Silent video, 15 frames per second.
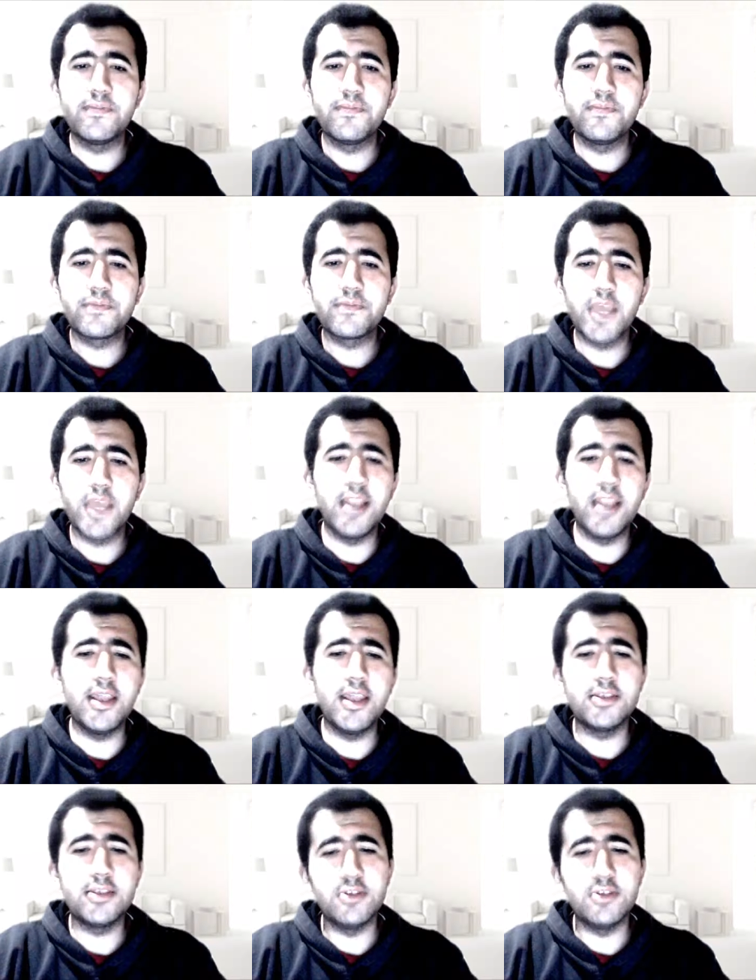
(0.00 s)
It isn't
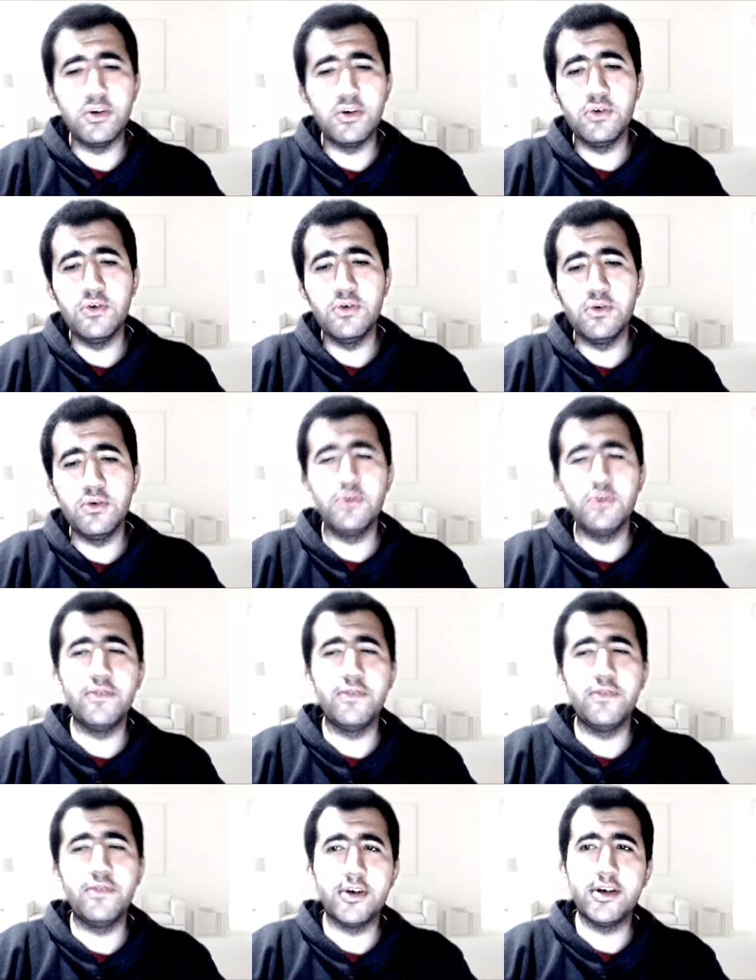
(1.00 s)

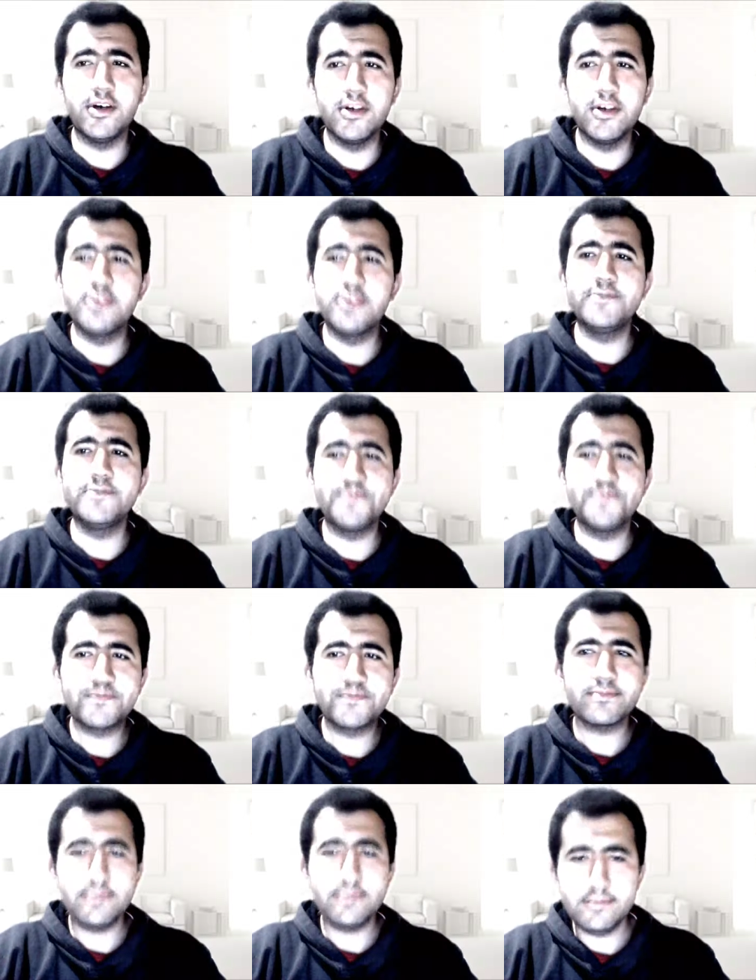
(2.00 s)
over.
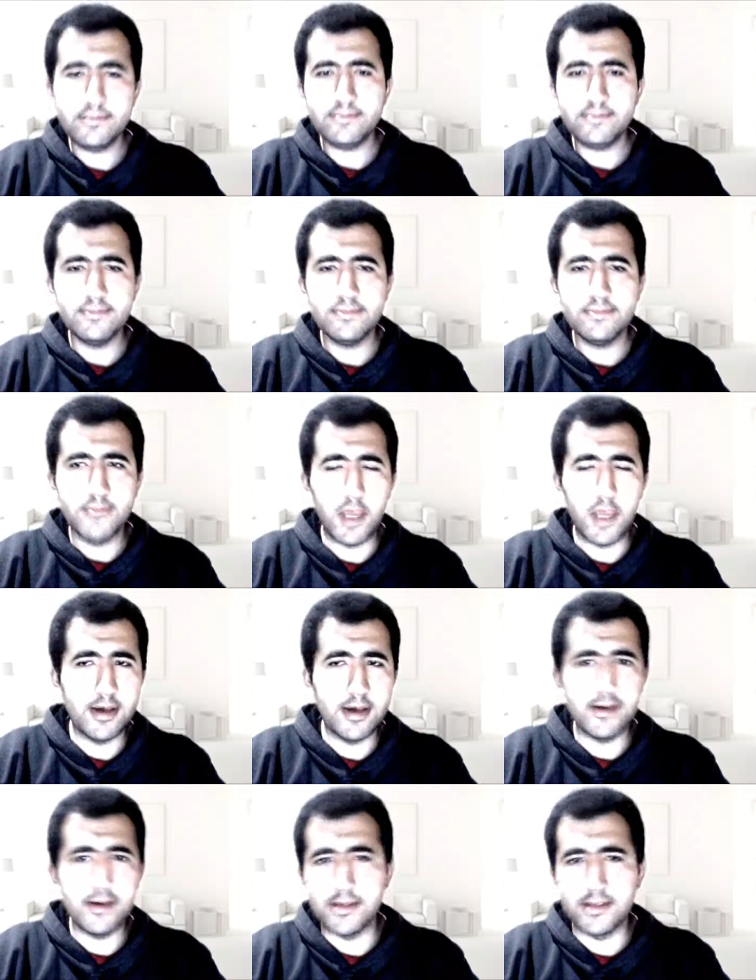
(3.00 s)

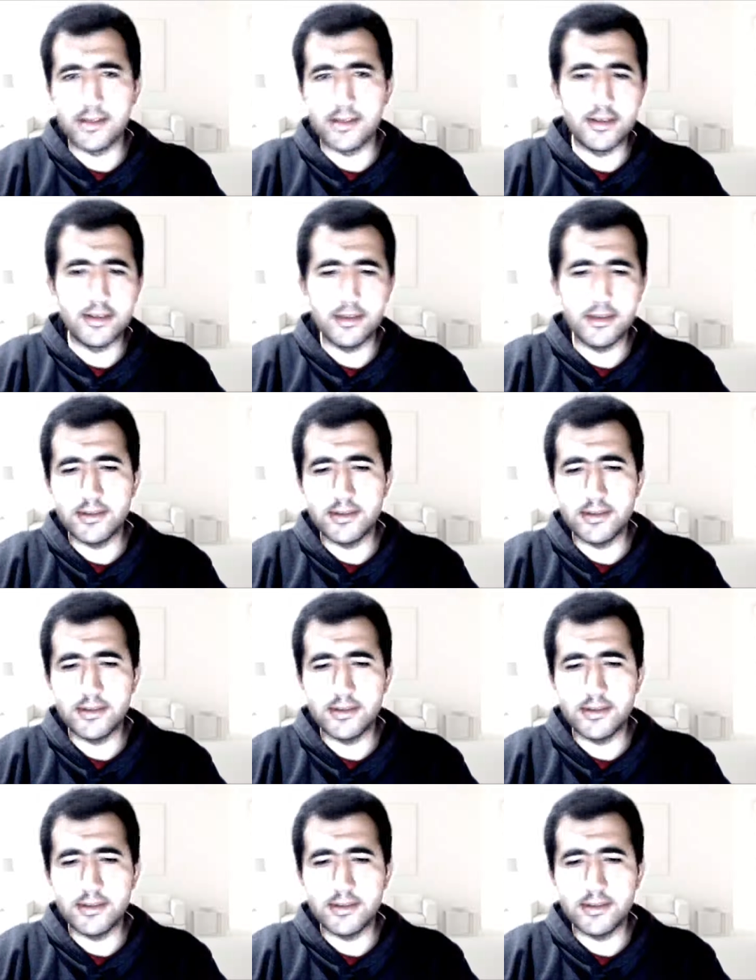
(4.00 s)
Oh.